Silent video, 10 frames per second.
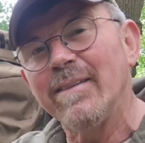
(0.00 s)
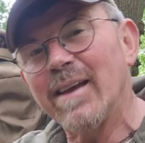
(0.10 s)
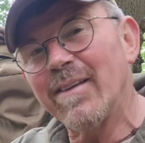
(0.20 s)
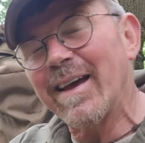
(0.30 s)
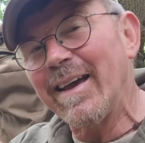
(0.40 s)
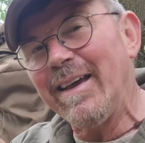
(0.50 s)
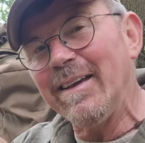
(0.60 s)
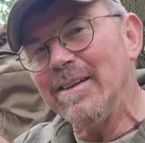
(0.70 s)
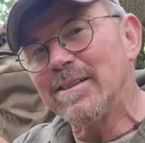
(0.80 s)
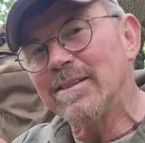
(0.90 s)
Now that
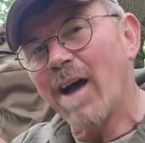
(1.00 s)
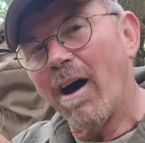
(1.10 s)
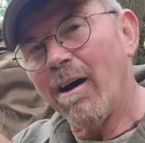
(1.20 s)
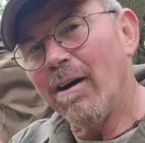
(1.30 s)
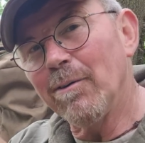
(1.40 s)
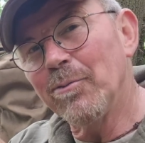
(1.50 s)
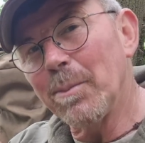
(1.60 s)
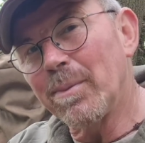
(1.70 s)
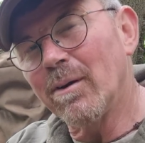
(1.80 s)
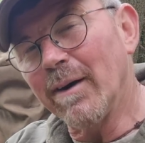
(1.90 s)
is half the
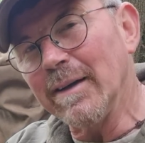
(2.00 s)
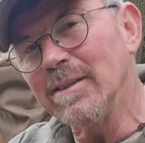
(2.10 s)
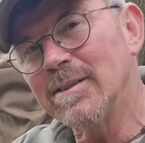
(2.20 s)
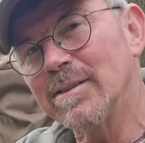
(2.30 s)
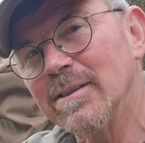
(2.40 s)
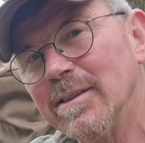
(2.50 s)
price